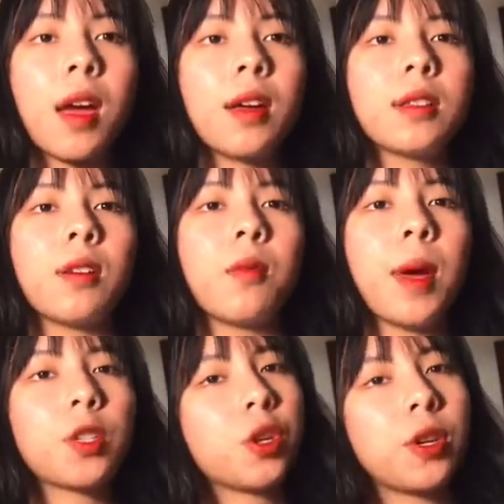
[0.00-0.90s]
So
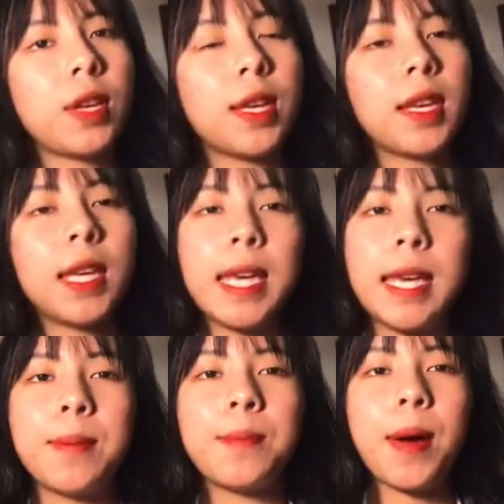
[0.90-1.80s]
make sure you
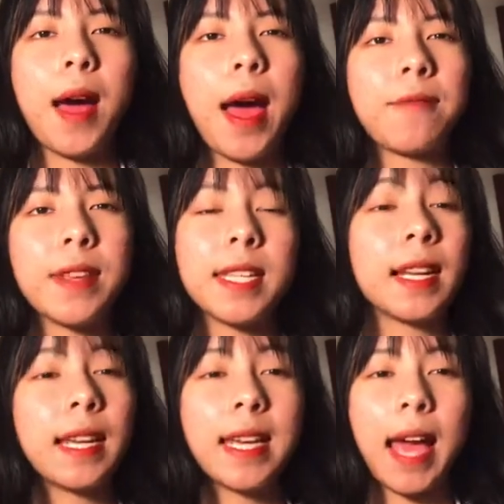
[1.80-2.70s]
keep
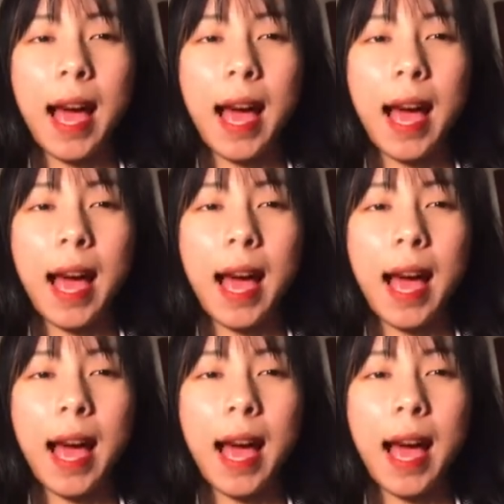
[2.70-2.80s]
physically